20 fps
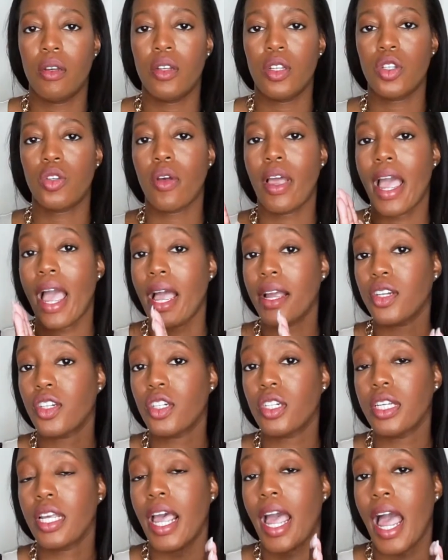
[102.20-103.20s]
So I
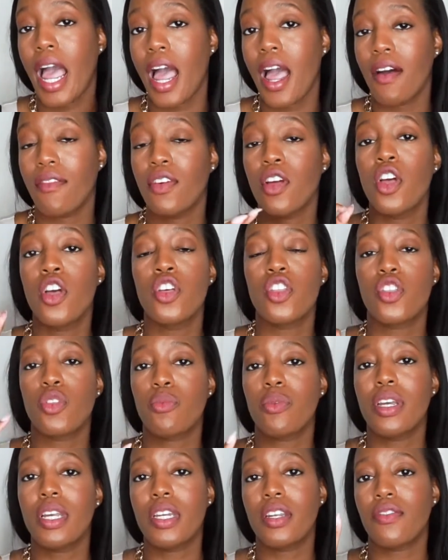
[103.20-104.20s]
actually have
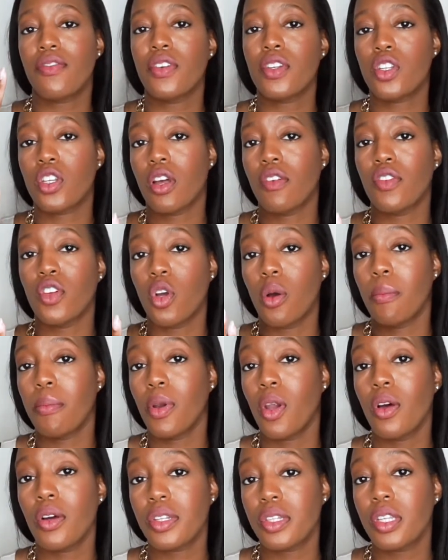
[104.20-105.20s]
3 different Sauvignon
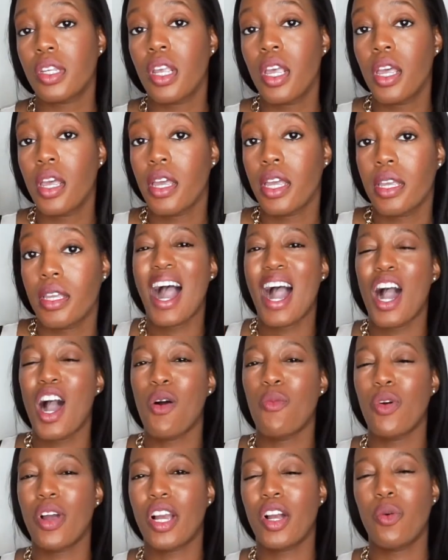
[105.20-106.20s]
Blancs.
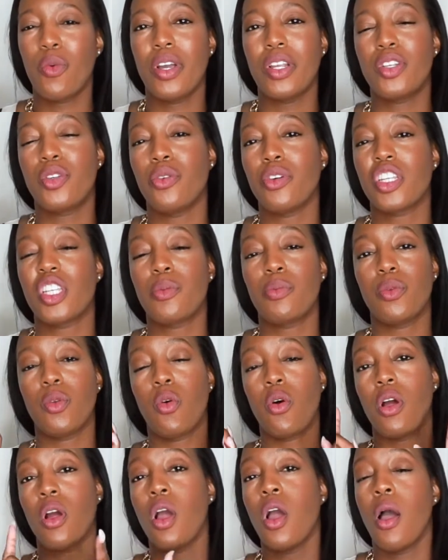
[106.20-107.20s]
We're going to
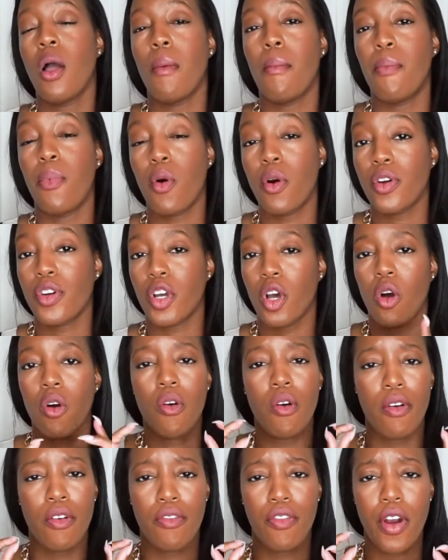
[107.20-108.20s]
explore
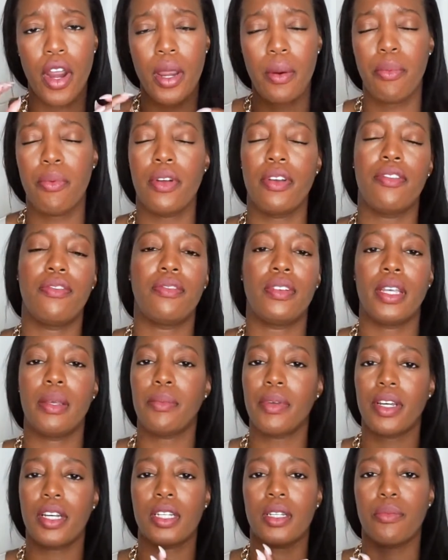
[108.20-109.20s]
Bordeaux very briefly
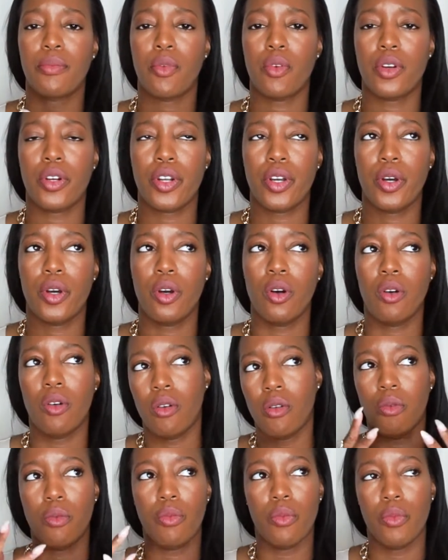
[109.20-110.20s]
because
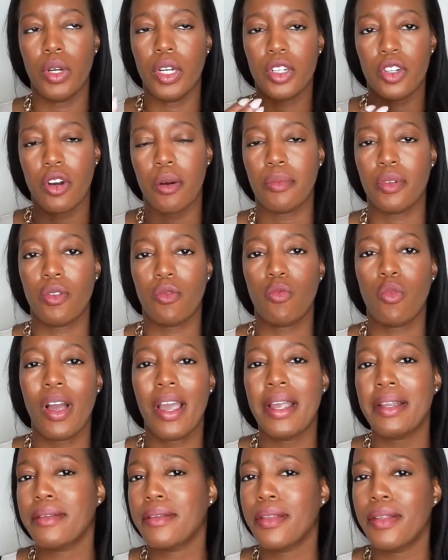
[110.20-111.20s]
Bordeaux, in terms of
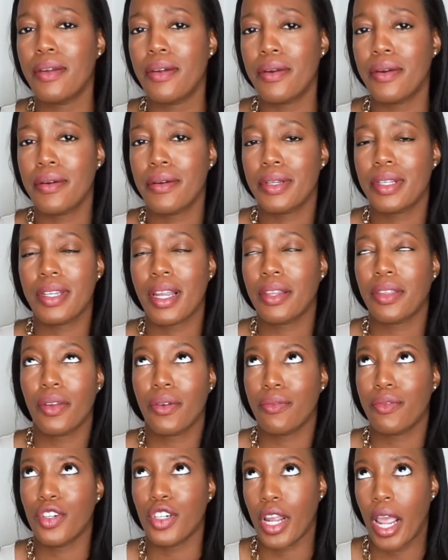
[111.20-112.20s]
white, it's not
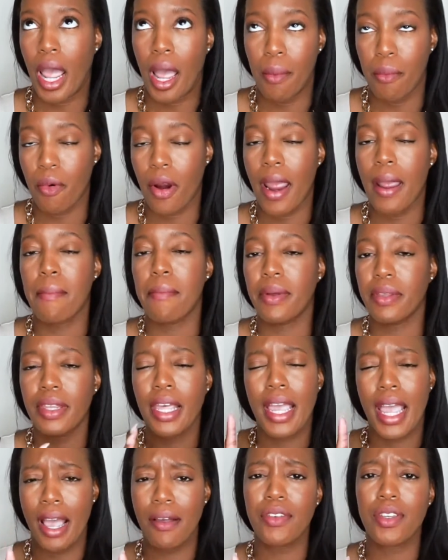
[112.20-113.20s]
their jam, right? But
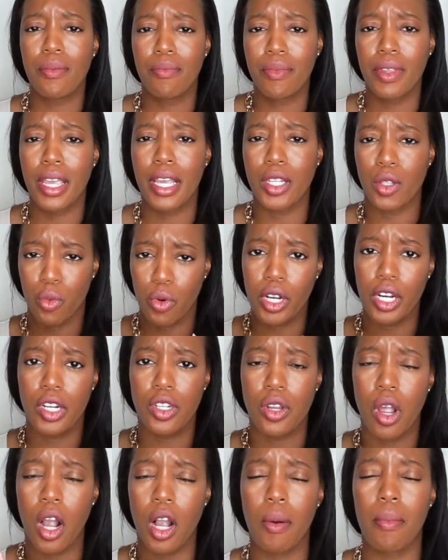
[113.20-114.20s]
they have some things. We're going to
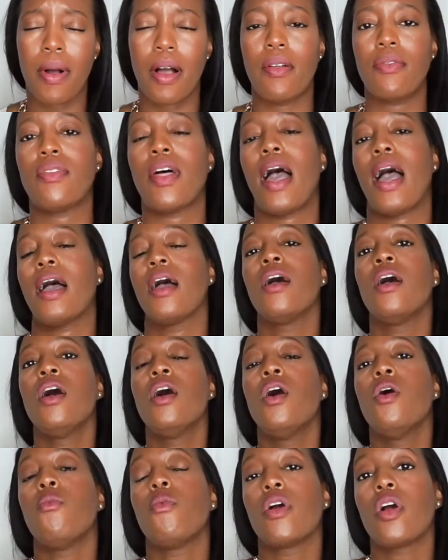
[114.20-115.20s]
talk about that.
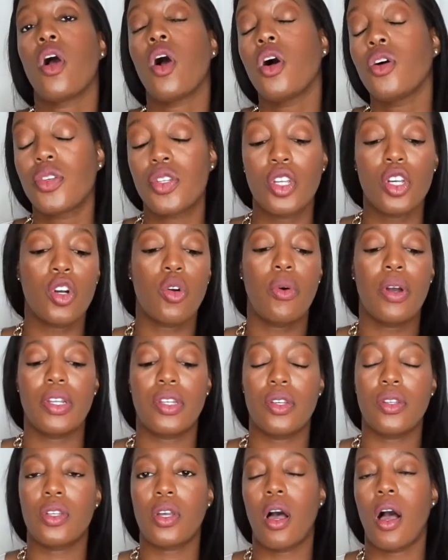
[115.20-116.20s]
We're also going
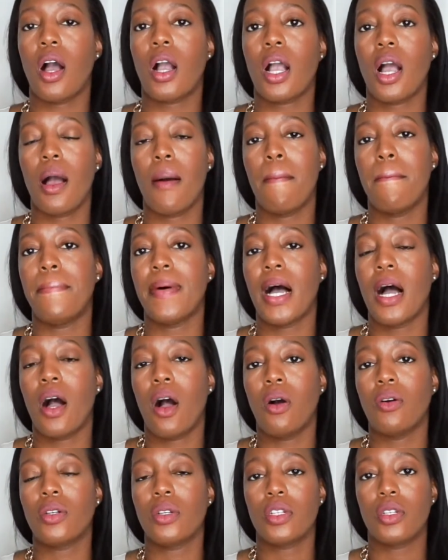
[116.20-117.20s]
to talk
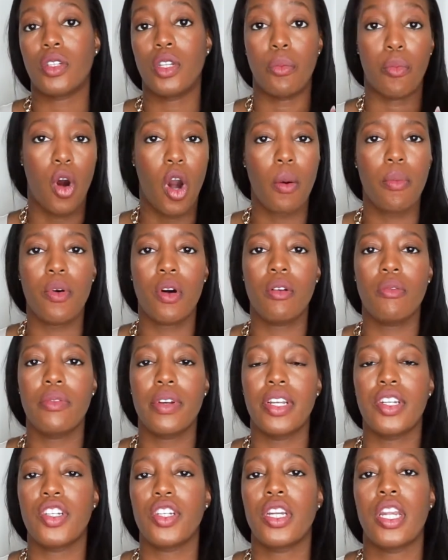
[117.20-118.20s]
about the Marlborough
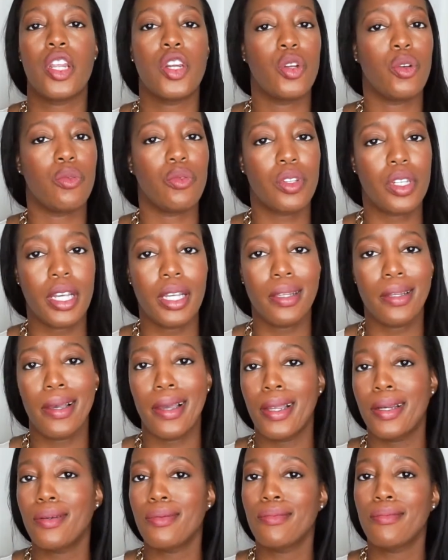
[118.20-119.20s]
region in New
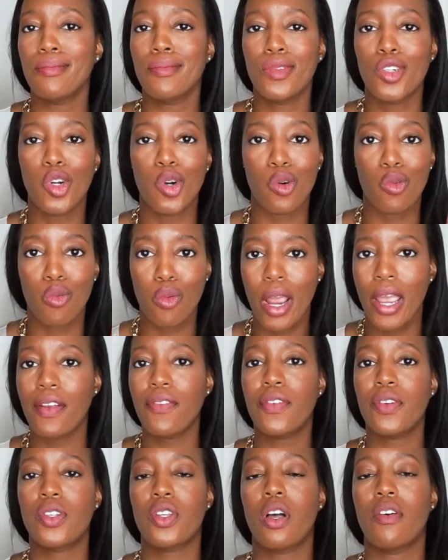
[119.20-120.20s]
Zealand, great
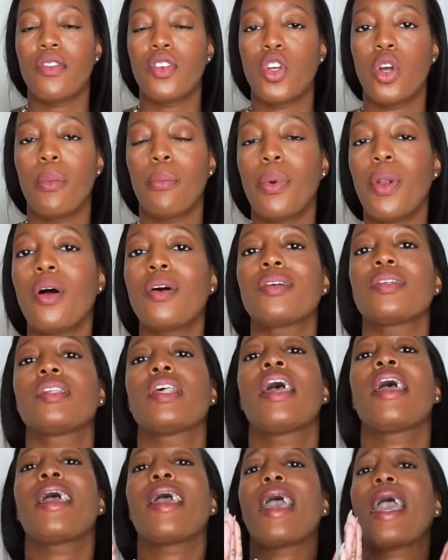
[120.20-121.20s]
for Sauvignon Blancs,
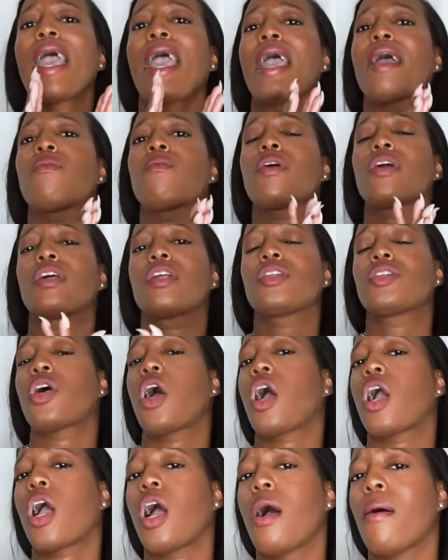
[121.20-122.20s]
and we're going to
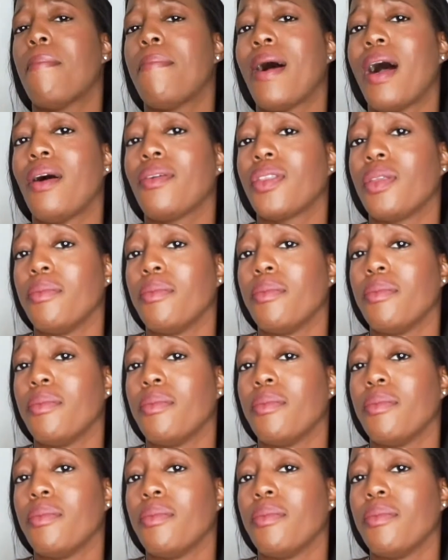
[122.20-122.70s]
talk about the